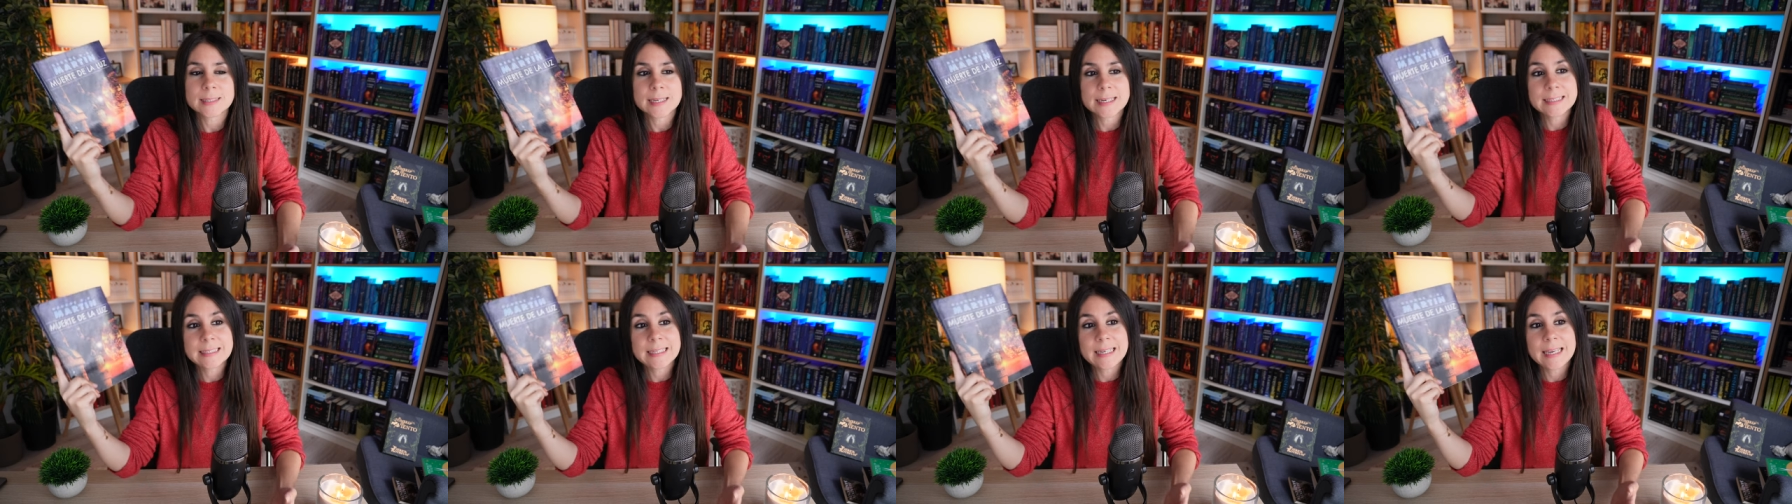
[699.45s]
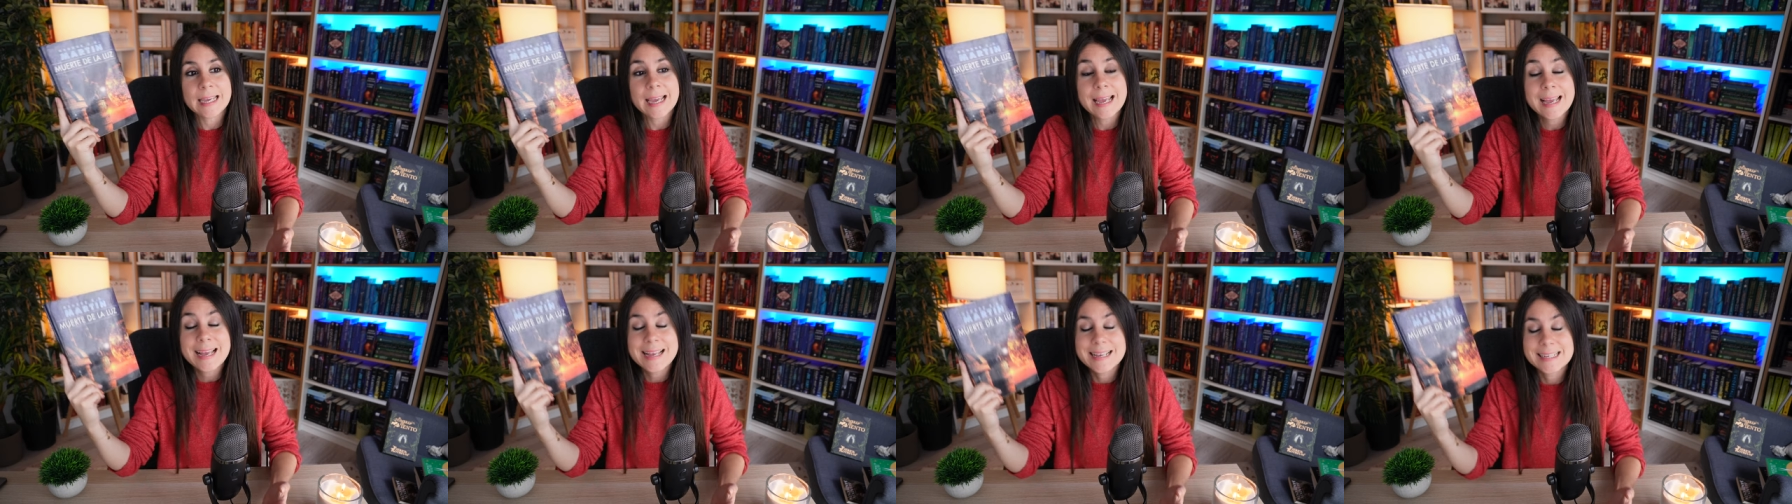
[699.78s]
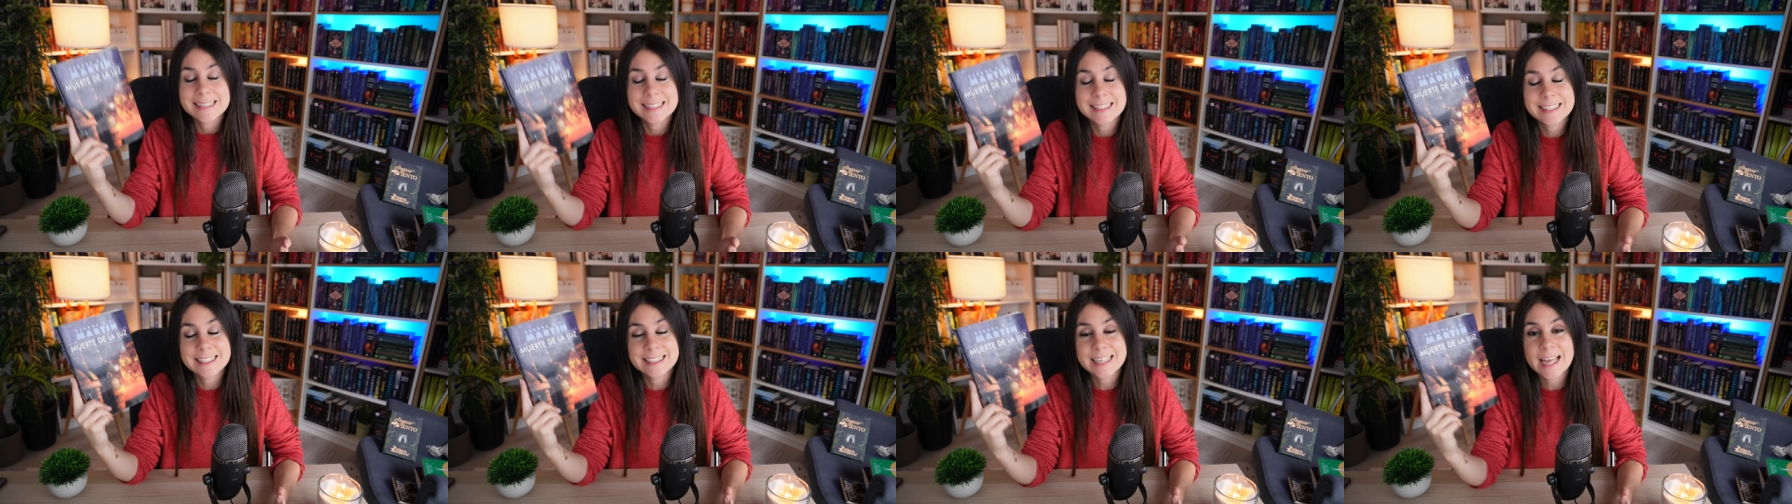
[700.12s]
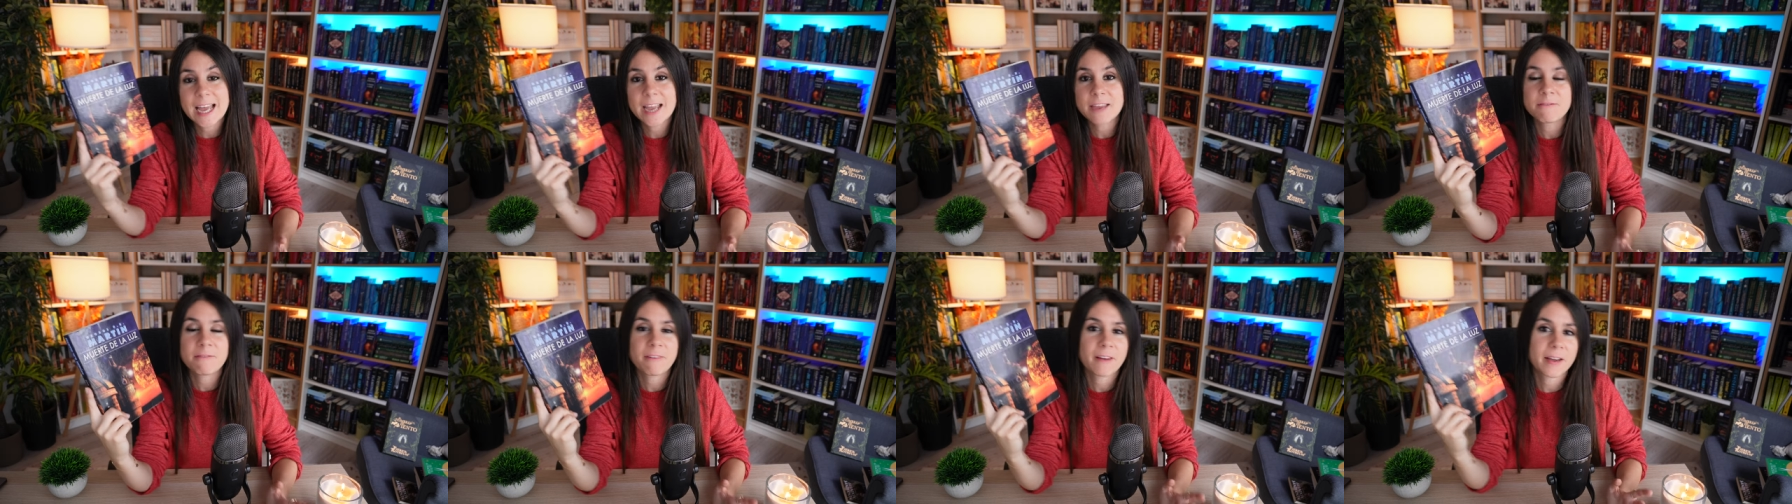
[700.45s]
the
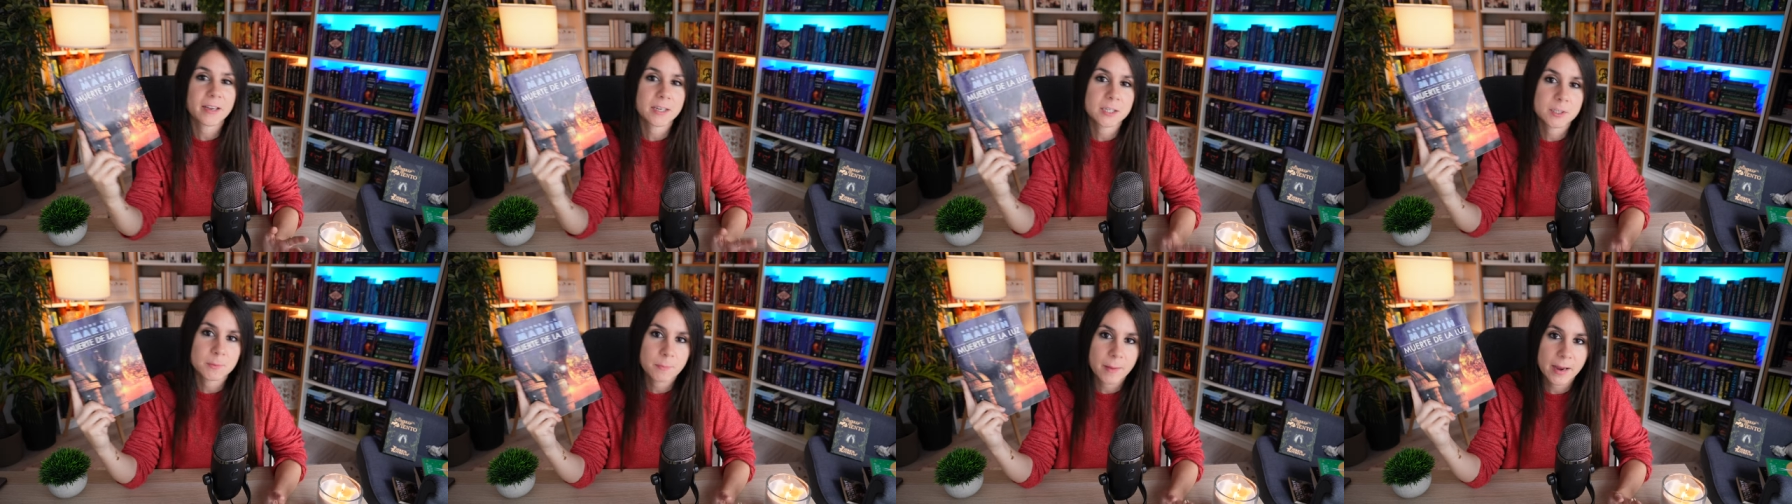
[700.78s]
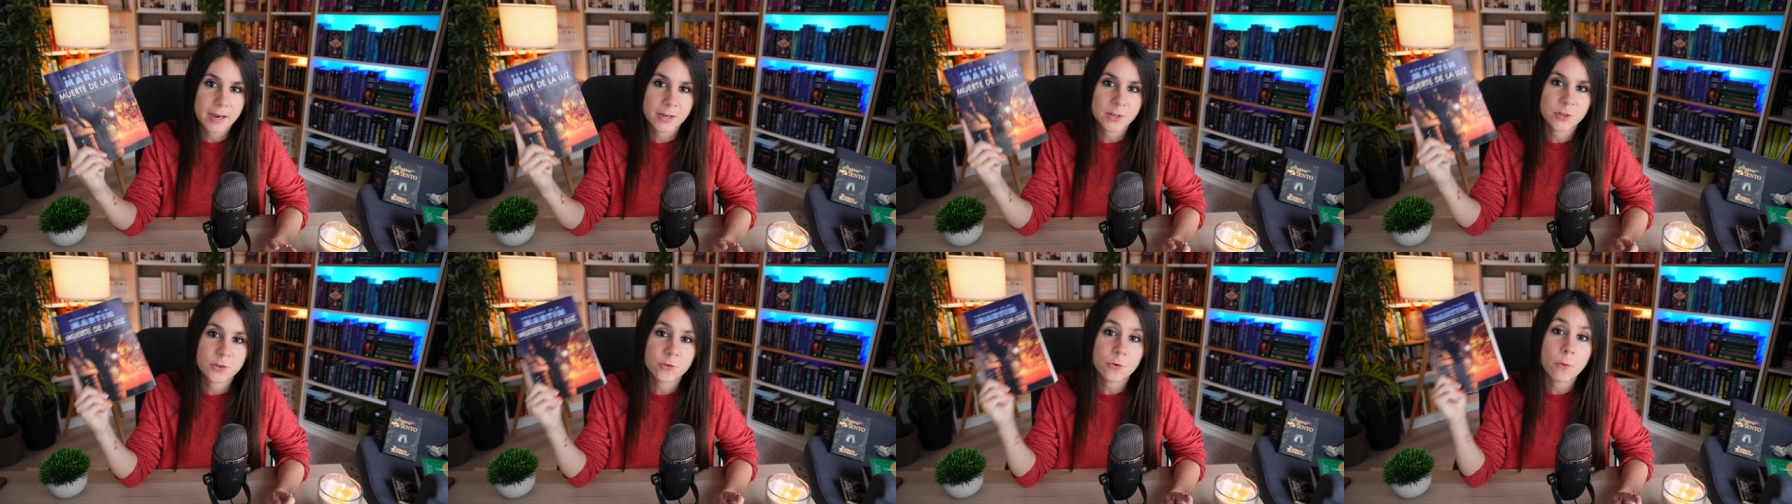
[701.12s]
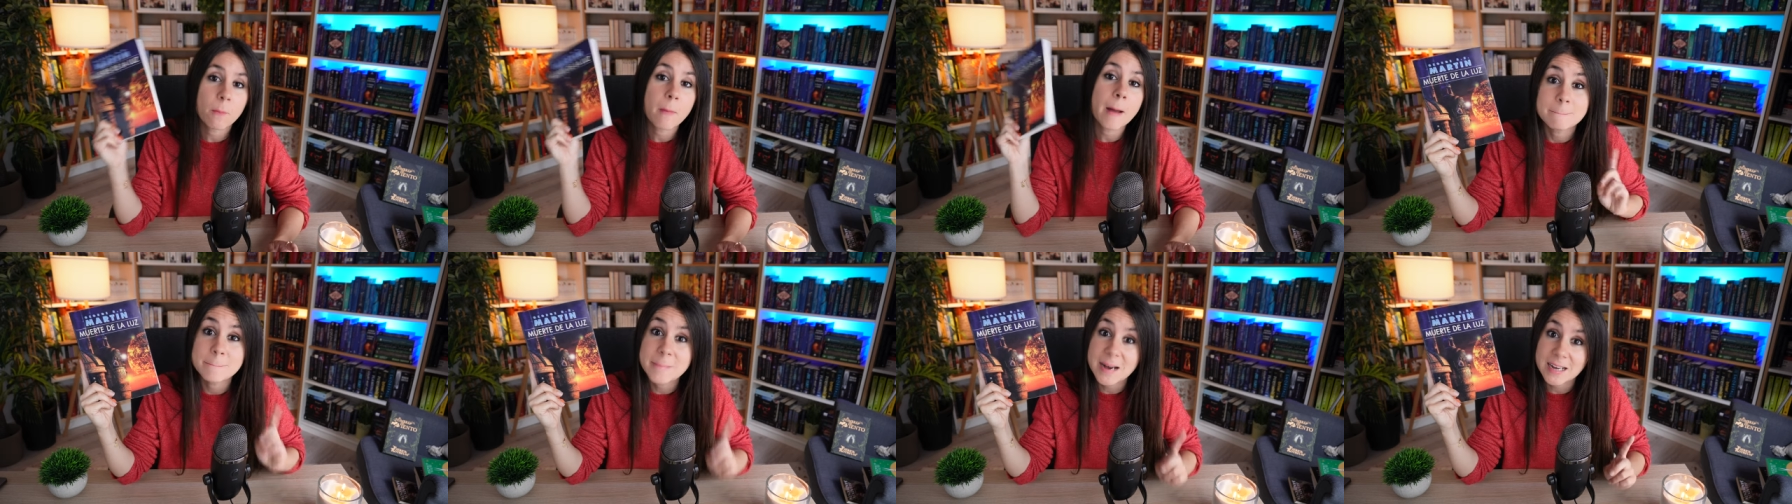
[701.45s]
sci-fi spectrum,